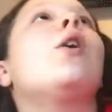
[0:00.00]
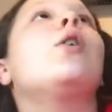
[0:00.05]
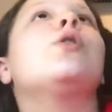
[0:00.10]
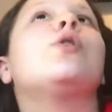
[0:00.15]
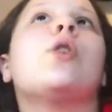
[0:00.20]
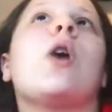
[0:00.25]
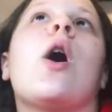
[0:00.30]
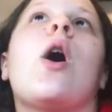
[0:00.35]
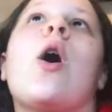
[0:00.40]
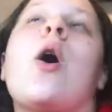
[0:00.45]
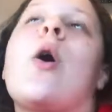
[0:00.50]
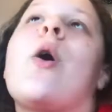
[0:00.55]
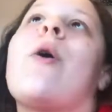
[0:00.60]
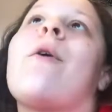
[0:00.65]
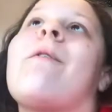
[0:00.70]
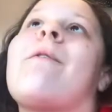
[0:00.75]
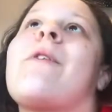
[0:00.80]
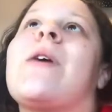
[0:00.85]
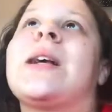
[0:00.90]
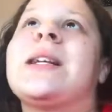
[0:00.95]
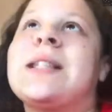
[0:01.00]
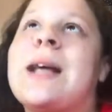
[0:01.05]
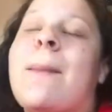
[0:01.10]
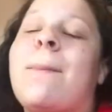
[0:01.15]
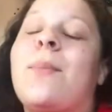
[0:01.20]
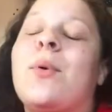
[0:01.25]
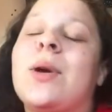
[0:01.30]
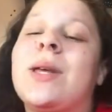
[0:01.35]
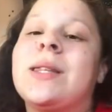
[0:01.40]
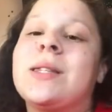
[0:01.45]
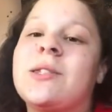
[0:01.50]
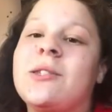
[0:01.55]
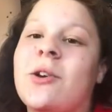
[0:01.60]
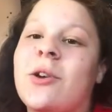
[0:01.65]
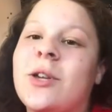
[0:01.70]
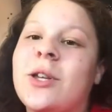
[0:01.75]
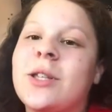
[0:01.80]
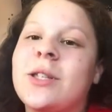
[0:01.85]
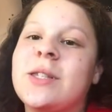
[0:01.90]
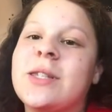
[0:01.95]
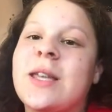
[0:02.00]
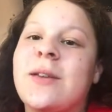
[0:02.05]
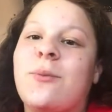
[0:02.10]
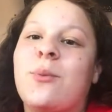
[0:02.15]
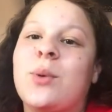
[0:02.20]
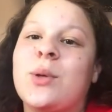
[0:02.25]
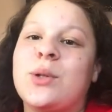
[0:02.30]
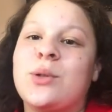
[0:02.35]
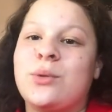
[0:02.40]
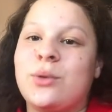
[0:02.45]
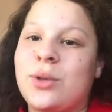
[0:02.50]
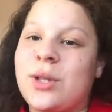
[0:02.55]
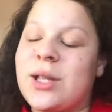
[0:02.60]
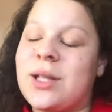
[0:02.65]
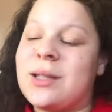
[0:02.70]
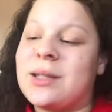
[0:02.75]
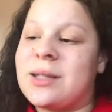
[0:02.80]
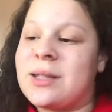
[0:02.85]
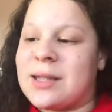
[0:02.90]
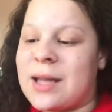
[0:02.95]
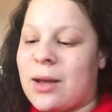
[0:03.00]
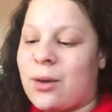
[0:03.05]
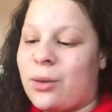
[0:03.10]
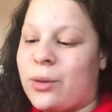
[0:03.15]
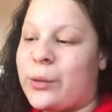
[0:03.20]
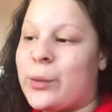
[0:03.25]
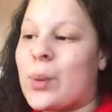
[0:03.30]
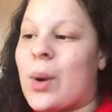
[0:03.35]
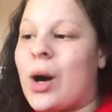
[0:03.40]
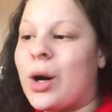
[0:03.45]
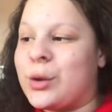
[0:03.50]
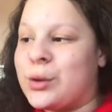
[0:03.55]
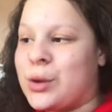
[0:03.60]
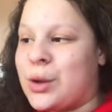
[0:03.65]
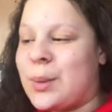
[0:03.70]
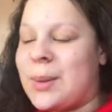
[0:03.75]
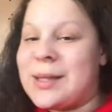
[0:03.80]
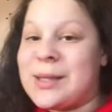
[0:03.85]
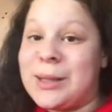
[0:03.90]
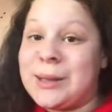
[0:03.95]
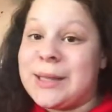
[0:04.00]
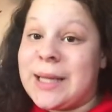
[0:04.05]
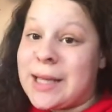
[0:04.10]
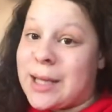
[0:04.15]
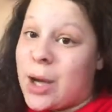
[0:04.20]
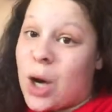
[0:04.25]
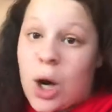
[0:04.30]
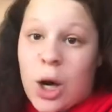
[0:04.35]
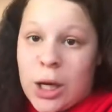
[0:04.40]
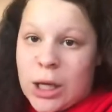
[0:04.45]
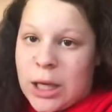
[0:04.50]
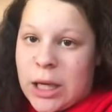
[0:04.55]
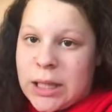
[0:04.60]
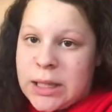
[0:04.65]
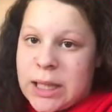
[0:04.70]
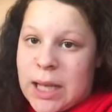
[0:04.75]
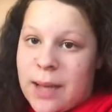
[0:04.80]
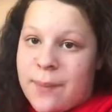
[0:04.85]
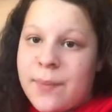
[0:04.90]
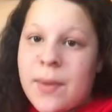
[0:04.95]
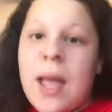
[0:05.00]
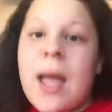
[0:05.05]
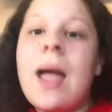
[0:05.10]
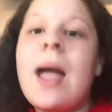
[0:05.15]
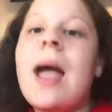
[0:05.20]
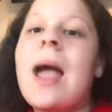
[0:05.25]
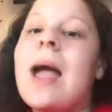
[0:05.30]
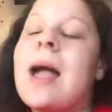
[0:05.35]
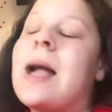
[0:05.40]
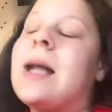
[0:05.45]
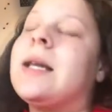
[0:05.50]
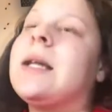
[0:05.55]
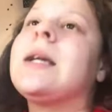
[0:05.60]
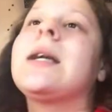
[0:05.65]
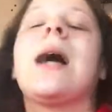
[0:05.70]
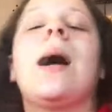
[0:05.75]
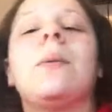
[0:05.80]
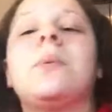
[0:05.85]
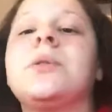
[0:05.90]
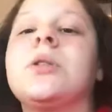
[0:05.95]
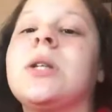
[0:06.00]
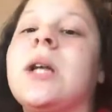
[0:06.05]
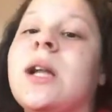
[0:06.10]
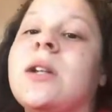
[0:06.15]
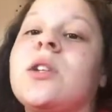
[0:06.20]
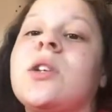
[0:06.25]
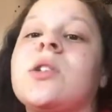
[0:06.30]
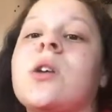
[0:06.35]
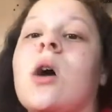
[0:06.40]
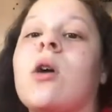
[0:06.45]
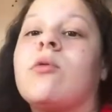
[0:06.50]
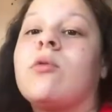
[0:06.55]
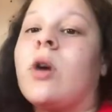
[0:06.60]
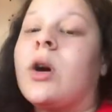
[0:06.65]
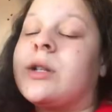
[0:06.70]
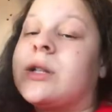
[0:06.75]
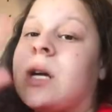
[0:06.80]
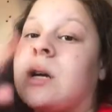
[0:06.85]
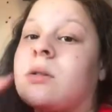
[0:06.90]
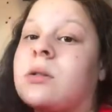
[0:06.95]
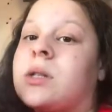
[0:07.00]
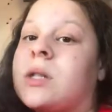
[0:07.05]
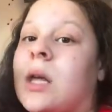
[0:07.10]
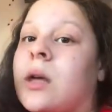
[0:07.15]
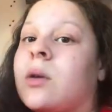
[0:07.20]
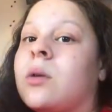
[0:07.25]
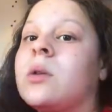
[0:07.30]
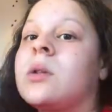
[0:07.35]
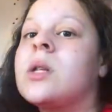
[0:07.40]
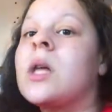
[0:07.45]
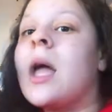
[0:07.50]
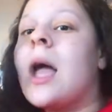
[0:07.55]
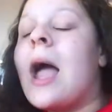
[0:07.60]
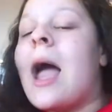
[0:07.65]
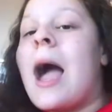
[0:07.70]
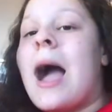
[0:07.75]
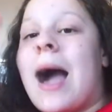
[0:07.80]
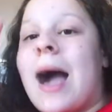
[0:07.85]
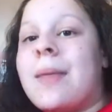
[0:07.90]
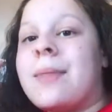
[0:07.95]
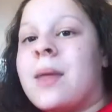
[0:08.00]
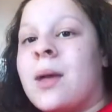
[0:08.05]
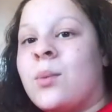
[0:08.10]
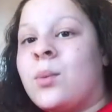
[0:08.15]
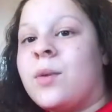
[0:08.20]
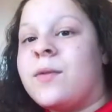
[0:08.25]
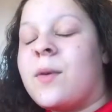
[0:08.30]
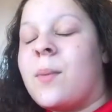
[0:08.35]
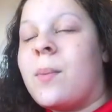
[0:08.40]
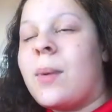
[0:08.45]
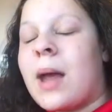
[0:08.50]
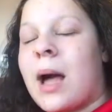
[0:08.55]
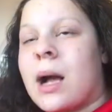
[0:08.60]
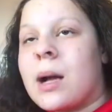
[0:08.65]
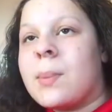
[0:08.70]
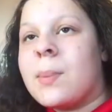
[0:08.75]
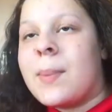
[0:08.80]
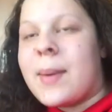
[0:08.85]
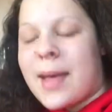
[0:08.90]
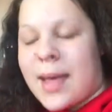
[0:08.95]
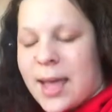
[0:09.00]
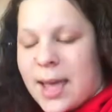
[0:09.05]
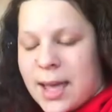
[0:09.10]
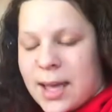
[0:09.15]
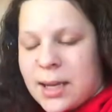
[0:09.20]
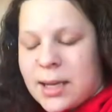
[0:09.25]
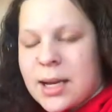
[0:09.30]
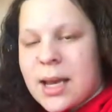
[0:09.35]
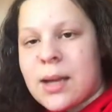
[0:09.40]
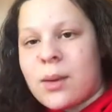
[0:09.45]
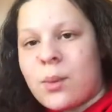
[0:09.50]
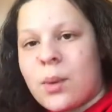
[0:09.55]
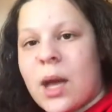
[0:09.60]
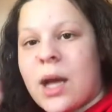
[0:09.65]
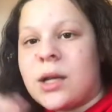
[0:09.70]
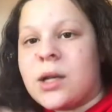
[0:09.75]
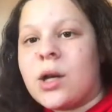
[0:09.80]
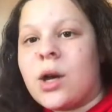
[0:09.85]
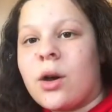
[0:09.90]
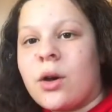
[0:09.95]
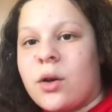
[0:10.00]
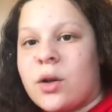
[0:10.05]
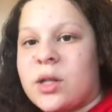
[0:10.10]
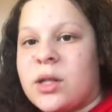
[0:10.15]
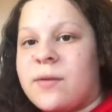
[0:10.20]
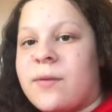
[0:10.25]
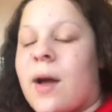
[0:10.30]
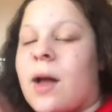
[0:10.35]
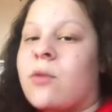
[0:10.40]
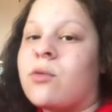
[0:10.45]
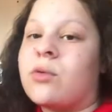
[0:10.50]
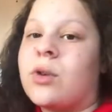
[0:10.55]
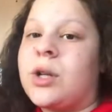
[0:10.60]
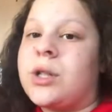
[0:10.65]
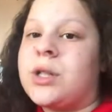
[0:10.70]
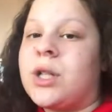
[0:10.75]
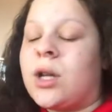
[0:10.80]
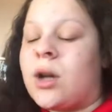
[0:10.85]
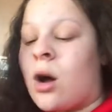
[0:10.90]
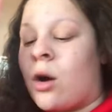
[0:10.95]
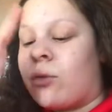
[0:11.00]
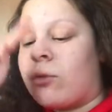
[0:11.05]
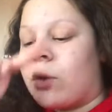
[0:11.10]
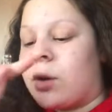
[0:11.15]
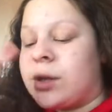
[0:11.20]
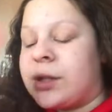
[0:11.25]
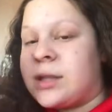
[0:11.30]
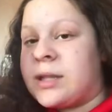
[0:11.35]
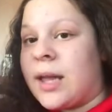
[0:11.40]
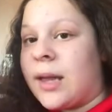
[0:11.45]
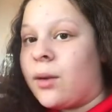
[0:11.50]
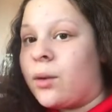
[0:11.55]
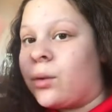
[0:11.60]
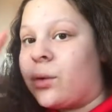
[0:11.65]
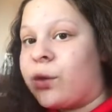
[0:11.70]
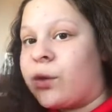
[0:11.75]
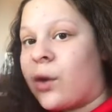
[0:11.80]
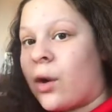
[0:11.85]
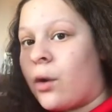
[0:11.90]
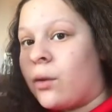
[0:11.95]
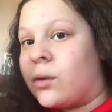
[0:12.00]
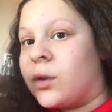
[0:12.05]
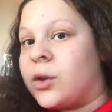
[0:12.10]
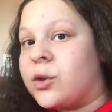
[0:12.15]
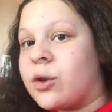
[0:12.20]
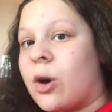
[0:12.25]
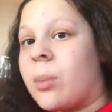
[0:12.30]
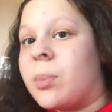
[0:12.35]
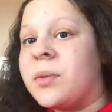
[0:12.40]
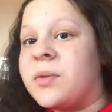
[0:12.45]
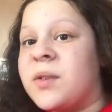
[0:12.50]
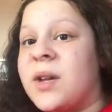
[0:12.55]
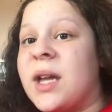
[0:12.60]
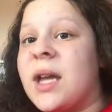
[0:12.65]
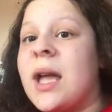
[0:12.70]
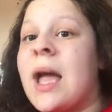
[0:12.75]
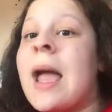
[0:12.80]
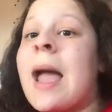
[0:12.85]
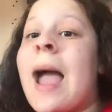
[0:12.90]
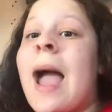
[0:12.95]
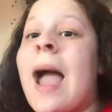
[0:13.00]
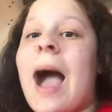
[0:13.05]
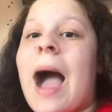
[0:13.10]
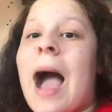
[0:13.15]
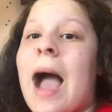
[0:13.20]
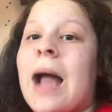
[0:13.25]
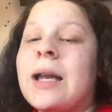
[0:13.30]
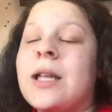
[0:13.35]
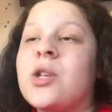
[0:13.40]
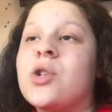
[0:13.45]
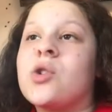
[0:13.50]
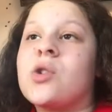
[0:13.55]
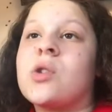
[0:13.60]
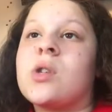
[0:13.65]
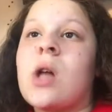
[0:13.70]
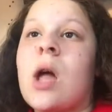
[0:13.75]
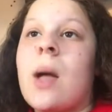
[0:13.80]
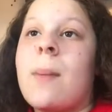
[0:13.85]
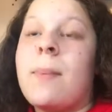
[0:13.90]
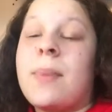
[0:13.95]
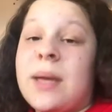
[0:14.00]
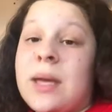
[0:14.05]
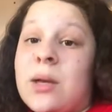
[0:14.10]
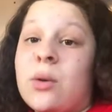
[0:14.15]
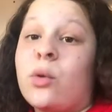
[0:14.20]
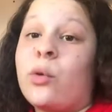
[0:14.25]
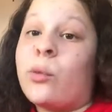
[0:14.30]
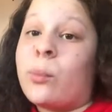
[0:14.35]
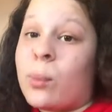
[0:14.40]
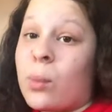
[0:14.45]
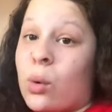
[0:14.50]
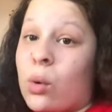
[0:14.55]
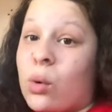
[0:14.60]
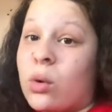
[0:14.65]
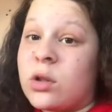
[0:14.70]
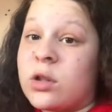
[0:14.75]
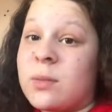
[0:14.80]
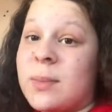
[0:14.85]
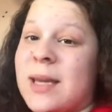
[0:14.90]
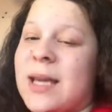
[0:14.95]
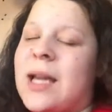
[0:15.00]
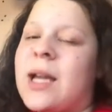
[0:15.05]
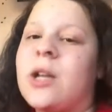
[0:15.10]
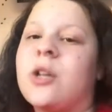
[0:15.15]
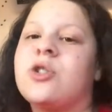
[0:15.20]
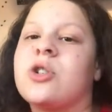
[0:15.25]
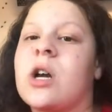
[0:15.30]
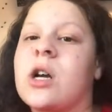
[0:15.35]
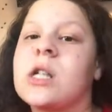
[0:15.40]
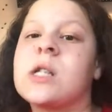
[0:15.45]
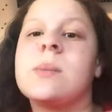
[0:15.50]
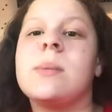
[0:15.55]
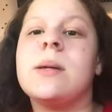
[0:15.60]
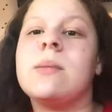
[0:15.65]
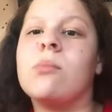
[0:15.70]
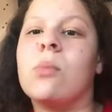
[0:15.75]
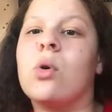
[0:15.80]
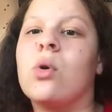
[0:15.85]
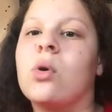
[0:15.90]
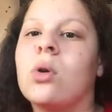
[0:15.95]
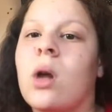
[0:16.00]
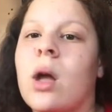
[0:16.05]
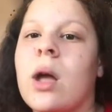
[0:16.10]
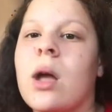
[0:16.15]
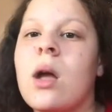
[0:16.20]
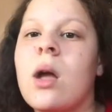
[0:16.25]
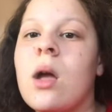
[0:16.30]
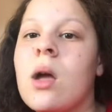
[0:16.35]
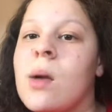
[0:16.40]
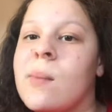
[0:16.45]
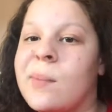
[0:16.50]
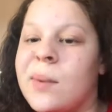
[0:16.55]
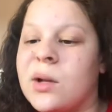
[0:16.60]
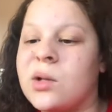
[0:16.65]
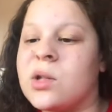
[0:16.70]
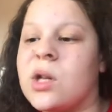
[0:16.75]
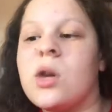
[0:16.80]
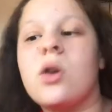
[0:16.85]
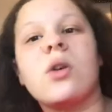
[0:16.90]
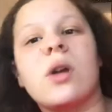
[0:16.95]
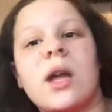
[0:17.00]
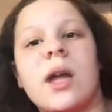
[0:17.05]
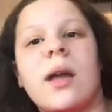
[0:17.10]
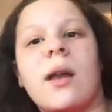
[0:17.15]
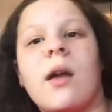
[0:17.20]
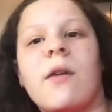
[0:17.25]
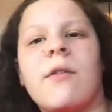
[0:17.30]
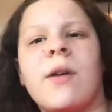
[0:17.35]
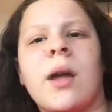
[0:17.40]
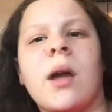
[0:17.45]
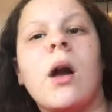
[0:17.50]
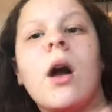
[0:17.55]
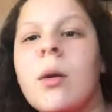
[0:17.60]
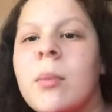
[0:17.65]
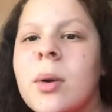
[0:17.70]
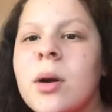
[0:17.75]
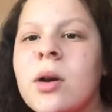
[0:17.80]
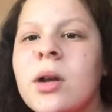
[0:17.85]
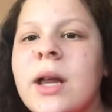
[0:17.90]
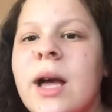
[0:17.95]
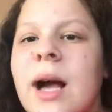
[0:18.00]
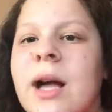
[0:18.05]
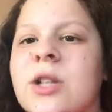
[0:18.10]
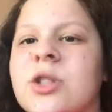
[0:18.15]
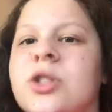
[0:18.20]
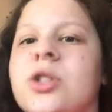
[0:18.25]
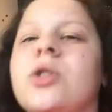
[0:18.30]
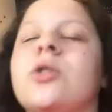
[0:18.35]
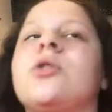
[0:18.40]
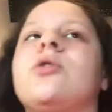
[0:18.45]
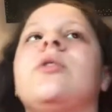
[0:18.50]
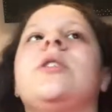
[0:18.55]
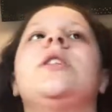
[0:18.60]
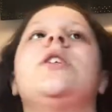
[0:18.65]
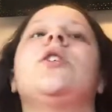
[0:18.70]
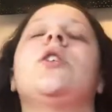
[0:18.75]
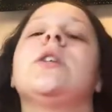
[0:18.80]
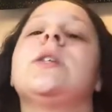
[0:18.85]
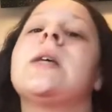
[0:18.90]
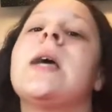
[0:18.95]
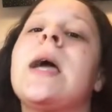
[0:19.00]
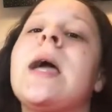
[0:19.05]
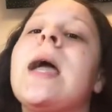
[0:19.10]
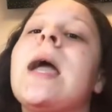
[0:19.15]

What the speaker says: So for example, in science, if we're studying cells, what I'll do is I'll take a highlighter and in capital letters I'll write out cells, and then with a black pen and cursive handwriting I'll write cells over the top of it, and it just appeals more to me. It attracts me more, like, because I look at it and I think, oh my god, it actually looks really nice.